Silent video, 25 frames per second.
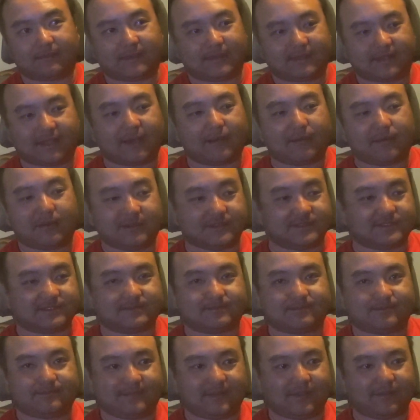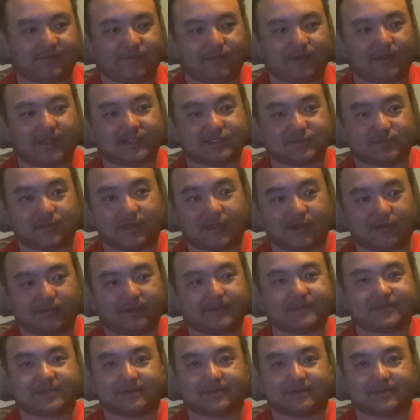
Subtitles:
I mean, that was, if you guys want to rip